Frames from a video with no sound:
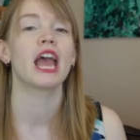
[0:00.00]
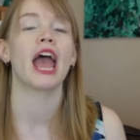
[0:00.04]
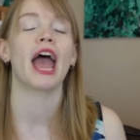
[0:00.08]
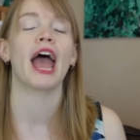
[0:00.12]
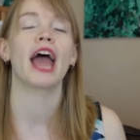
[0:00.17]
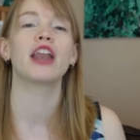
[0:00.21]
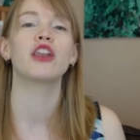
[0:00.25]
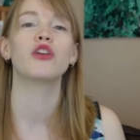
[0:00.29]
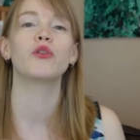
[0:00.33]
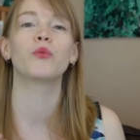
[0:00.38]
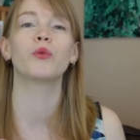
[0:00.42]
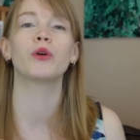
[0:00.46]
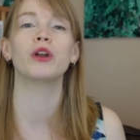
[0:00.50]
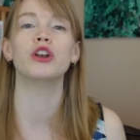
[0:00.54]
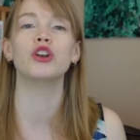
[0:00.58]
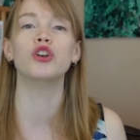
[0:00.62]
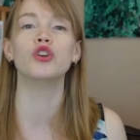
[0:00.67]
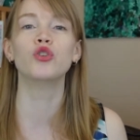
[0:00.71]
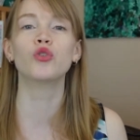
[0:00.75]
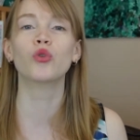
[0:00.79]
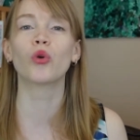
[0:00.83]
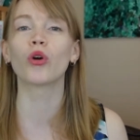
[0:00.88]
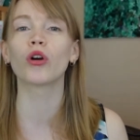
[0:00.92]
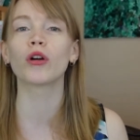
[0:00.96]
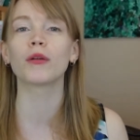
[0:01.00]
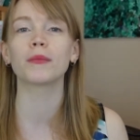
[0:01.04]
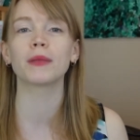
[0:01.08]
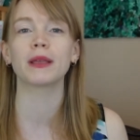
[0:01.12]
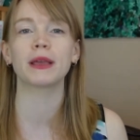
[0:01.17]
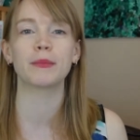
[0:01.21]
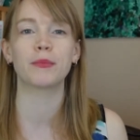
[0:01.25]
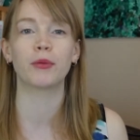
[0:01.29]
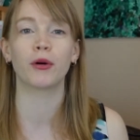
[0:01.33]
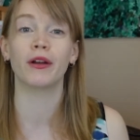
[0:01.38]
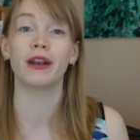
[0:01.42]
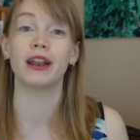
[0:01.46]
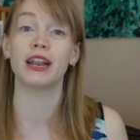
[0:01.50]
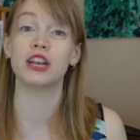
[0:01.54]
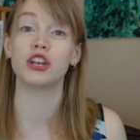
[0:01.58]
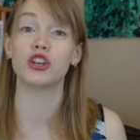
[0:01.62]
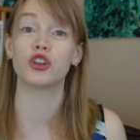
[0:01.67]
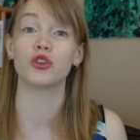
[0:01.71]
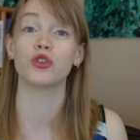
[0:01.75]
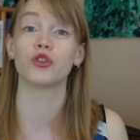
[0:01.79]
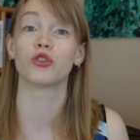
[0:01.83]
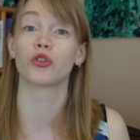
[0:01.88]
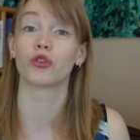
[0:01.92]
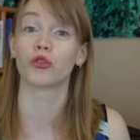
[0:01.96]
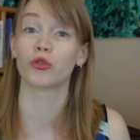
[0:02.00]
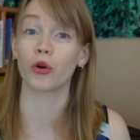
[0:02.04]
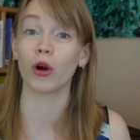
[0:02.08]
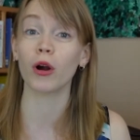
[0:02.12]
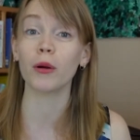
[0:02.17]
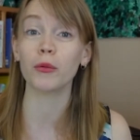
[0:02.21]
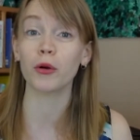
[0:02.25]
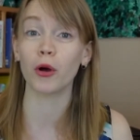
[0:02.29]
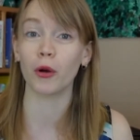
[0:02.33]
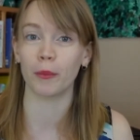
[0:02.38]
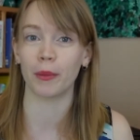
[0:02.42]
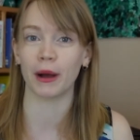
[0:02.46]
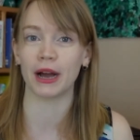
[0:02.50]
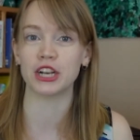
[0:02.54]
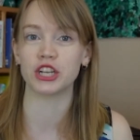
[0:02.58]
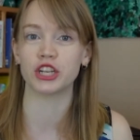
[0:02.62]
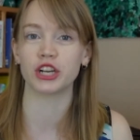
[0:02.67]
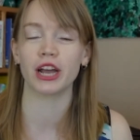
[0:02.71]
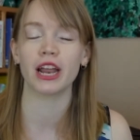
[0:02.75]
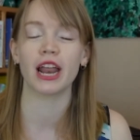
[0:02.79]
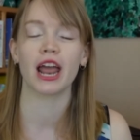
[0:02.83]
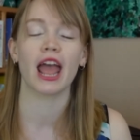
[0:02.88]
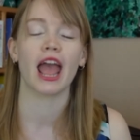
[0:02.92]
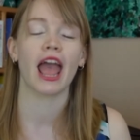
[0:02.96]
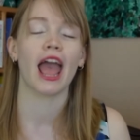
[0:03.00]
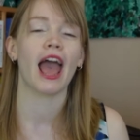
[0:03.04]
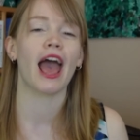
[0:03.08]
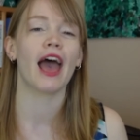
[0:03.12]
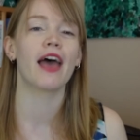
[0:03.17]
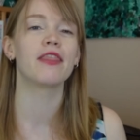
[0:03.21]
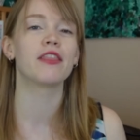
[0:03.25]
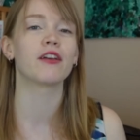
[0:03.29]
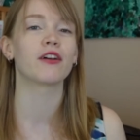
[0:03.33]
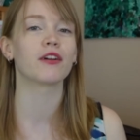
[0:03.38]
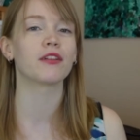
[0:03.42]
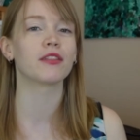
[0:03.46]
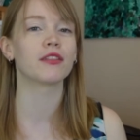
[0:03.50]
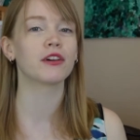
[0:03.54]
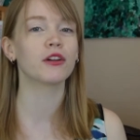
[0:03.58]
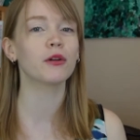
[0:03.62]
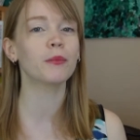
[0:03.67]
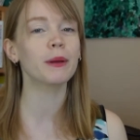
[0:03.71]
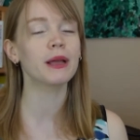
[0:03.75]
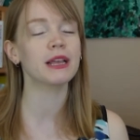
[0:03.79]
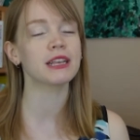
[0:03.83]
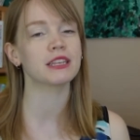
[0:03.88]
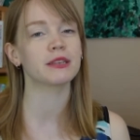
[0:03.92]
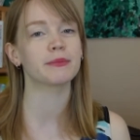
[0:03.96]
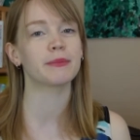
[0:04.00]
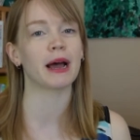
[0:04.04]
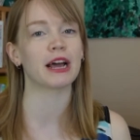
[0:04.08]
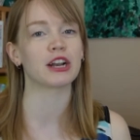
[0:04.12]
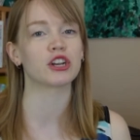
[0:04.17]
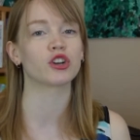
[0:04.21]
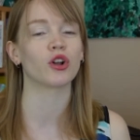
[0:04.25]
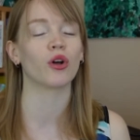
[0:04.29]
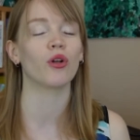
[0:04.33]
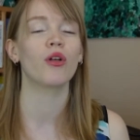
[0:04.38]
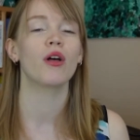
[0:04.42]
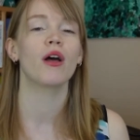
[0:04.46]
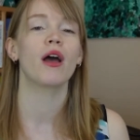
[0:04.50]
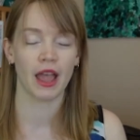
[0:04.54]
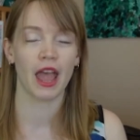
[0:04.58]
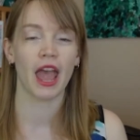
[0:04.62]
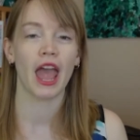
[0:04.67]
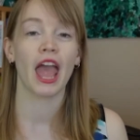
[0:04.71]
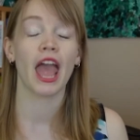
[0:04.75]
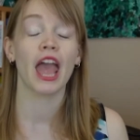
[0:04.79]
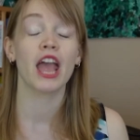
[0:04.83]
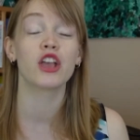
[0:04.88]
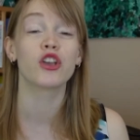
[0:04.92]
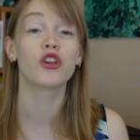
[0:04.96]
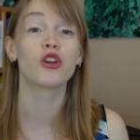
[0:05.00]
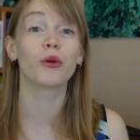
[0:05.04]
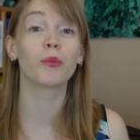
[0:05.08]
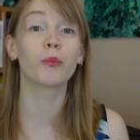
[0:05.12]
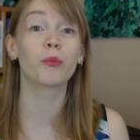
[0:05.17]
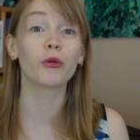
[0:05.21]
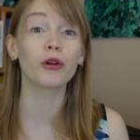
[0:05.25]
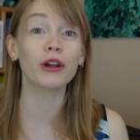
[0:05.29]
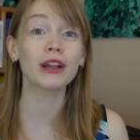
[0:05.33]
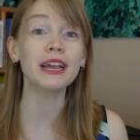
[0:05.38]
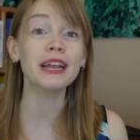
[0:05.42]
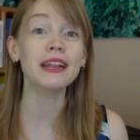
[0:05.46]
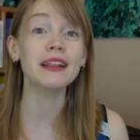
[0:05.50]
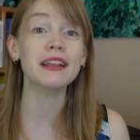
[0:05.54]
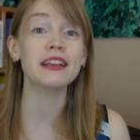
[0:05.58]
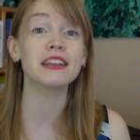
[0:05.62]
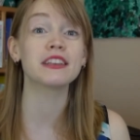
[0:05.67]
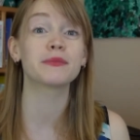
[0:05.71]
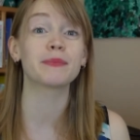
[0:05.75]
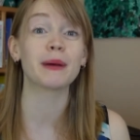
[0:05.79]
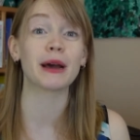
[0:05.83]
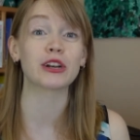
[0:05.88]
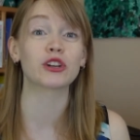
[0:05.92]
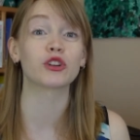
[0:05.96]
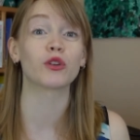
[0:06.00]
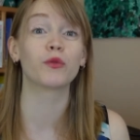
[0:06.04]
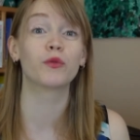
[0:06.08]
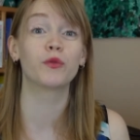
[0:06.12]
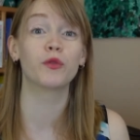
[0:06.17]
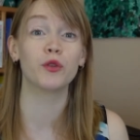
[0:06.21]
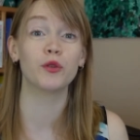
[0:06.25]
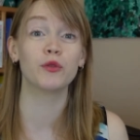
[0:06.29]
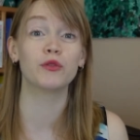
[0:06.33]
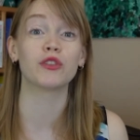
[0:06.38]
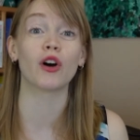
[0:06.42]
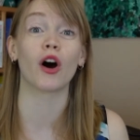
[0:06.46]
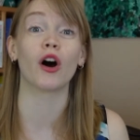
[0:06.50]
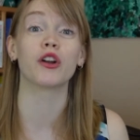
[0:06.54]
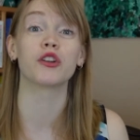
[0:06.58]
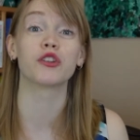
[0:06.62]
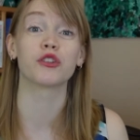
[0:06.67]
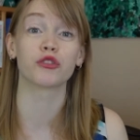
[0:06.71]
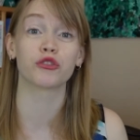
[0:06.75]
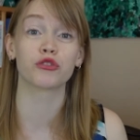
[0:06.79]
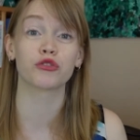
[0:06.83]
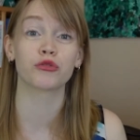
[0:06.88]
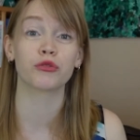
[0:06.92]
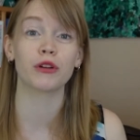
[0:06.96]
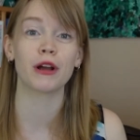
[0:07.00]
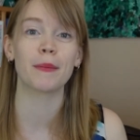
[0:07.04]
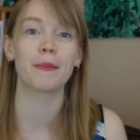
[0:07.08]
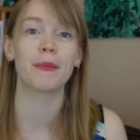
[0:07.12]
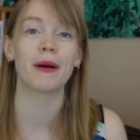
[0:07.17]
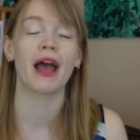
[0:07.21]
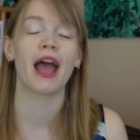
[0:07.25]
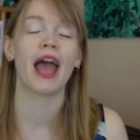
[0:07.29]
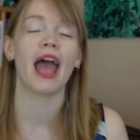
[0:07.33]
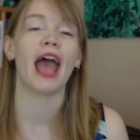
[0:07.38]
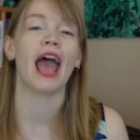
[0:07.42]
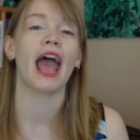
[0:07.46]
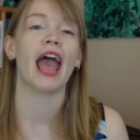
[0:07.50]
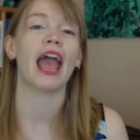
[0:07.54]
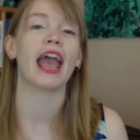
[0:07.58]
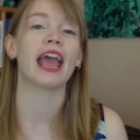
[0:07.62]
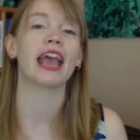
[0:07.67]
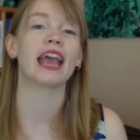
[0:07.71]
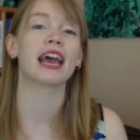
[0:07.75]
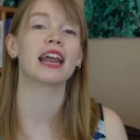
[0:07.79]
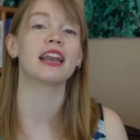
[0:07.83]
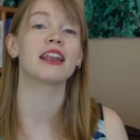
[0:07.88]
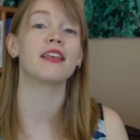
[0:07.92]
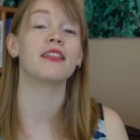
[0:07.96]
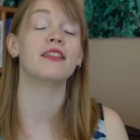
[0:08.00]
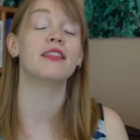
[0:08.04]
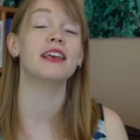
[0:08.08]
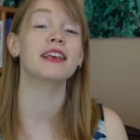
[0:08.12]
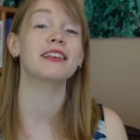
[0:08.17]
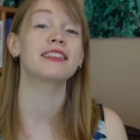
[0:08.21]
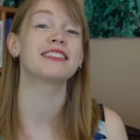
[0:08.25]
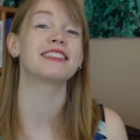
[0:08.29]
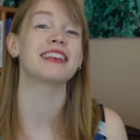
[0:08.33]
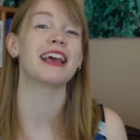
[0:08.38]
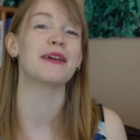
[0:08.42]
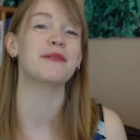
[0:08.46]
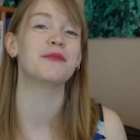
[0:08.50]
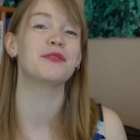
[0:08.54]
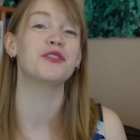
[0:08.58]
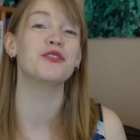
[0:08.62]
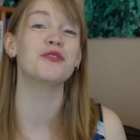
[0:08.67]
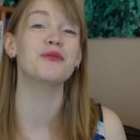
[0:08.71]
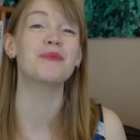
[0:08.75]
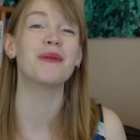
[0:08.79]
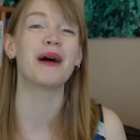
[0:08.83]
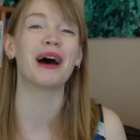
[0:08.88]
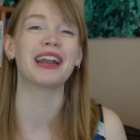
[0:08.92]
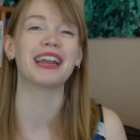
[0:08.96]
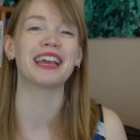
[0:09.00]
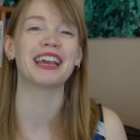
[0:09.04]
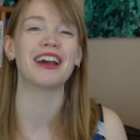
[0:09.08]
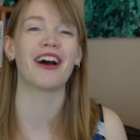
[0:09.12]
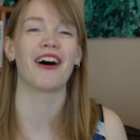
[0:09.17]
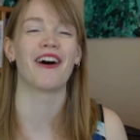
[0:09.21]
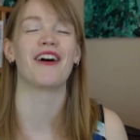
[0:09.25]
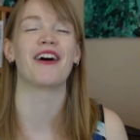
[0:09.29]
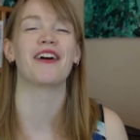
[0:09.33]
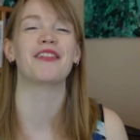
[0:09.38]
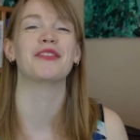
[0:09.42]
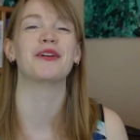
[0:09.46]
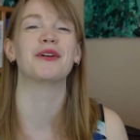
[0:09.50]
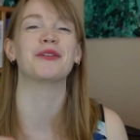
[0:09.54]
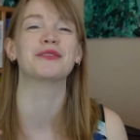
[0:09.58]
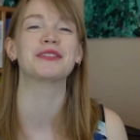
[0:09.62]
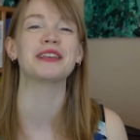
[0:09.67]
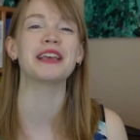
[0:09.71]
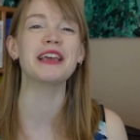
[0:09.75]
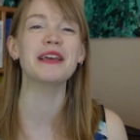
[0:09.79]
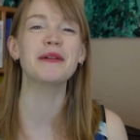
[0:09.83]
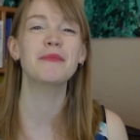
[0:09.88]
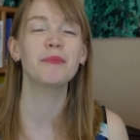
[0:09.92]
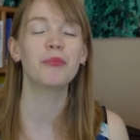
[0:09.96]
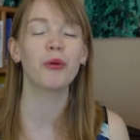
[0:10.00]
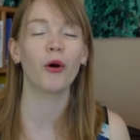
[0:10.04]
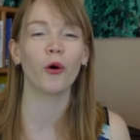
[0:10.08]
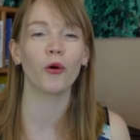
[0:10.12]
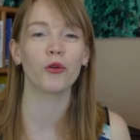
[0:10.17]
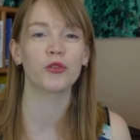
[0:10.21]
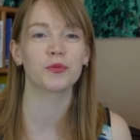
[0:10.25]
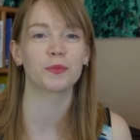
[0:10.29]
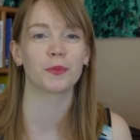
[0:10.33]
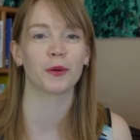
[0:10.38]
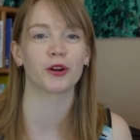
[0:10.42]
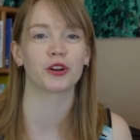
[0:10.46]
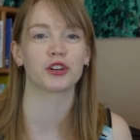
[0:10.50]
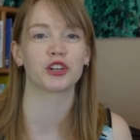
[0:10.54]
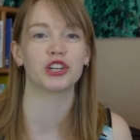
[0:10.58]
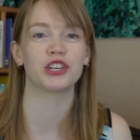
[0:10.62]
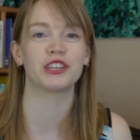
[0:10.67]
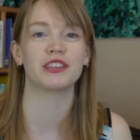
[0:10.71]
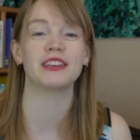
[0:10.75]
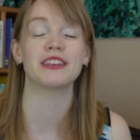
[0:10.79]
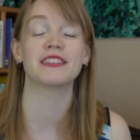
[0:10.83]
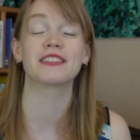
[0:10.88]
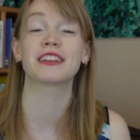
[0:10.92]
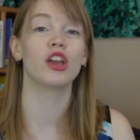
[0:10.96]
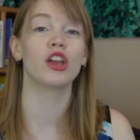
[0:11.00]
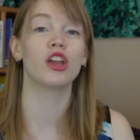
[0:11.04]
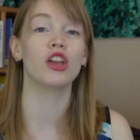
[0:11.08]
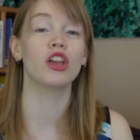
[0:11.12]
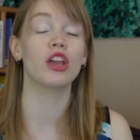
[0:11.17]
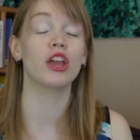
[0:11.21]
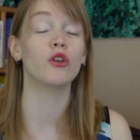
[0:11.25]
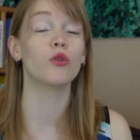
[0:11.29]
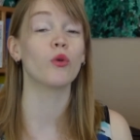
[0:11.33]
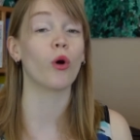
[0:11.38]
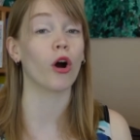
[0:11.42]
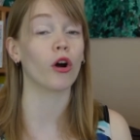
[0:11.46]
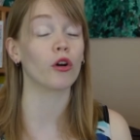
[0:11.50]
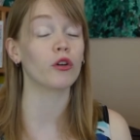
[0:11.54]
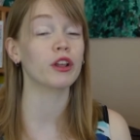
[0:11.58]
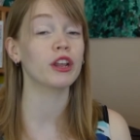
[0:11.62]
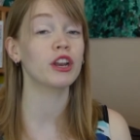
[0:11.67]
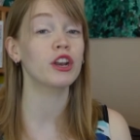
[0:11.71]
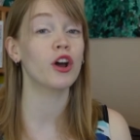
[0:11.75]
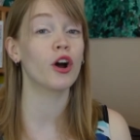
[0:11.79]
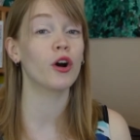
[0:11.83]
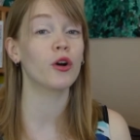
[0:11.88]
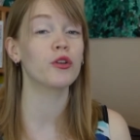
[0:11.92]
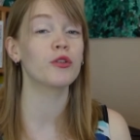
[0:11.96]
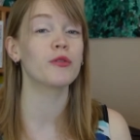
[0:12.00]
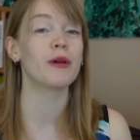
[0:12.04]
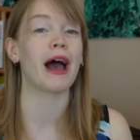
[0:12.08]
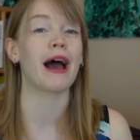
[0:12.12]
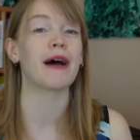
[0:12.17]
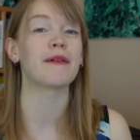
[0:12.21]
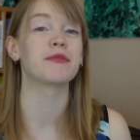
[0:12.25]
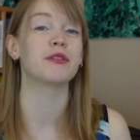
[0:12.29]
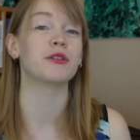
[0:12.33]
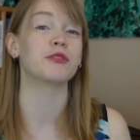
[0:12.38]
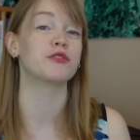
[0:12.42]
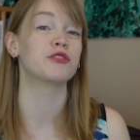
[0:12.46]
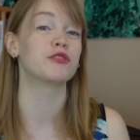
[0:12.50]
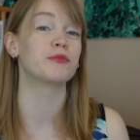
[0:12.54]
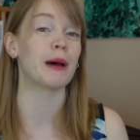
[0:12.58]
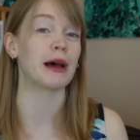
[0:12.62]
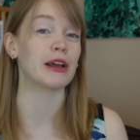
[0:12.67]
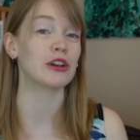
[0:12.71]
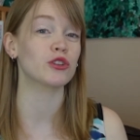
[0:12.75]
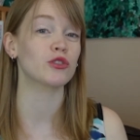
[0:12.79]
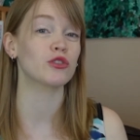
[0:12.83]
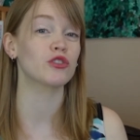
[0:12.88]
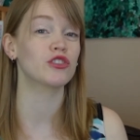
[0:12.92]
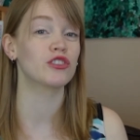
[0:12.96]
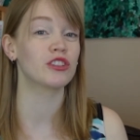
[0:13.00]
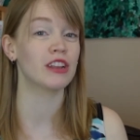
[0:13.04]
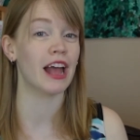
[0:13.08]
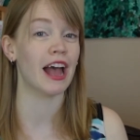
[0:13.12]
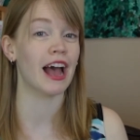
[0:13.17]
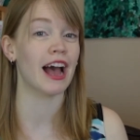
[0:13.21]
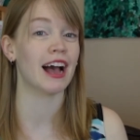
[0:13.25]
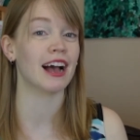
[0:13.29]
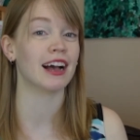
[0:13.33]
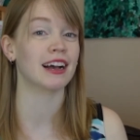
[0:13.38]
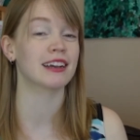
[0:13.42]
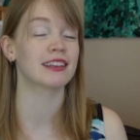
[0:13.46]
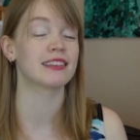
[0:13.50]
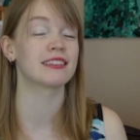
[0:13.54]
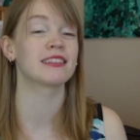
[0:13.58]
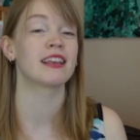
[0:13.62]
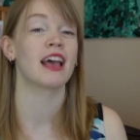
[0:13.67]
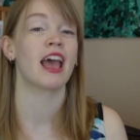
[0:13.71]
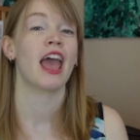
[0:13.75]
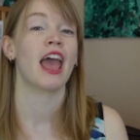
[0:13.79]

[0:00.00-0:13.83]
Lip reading: and you wouldn't normally put into your normal budget, and they're a little bit special. You're bringing these special foods on your trip, and this saves you money on those impulse purchases. You already know you have those special snacks